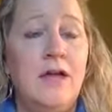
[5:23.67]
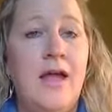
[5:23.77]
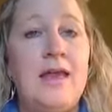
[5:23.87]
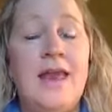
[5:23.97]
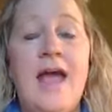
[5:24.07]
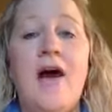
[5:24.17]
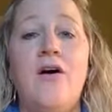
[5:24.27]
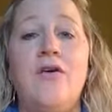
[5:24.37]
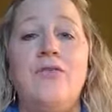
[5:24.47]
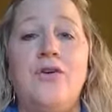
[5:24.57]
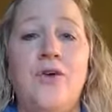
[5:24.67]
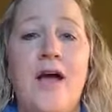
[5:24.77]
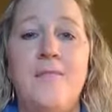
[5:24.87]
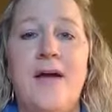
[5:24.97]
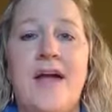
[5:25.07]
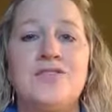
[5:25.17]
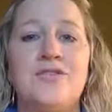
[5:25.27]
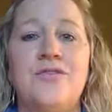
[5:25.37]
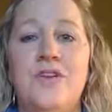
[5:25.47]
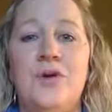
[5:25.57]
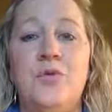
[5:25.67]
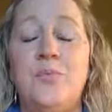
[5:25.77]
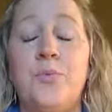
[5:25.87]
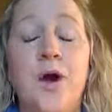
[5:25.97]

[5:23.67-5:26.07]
And now the grab bags are filled with,